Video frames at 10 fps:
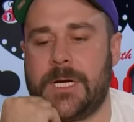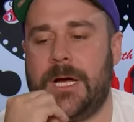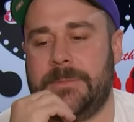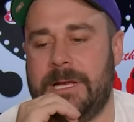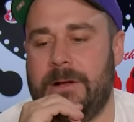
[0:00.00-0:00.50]

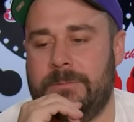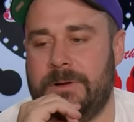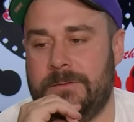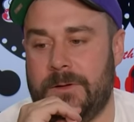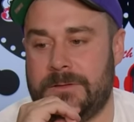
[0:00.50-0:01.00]
comedy album
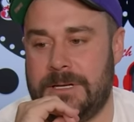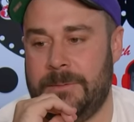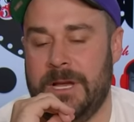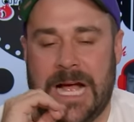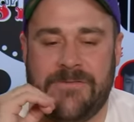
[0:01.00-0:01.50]
of all time.
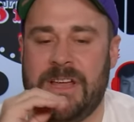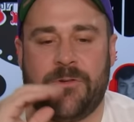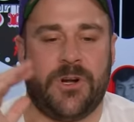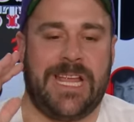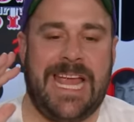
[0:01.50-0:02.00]
I have never
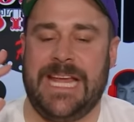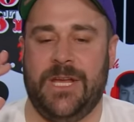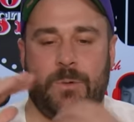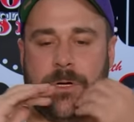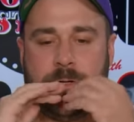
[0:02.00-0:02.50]
might... heard
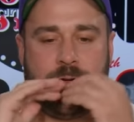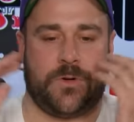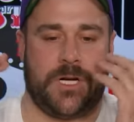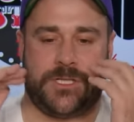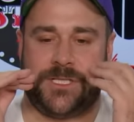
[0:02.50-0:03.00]
anyone
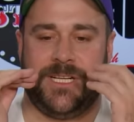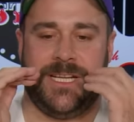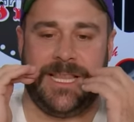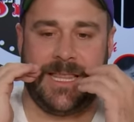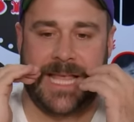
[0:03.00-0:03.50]
crush
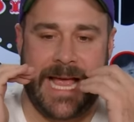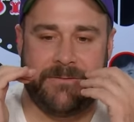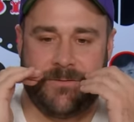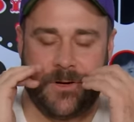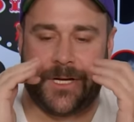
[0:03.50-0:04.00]
that
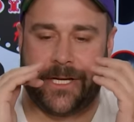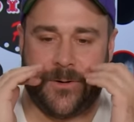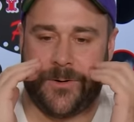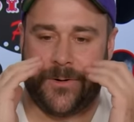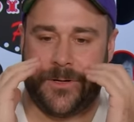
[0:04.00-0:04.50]
fucking
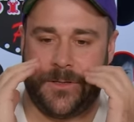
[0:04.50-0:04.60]
hard.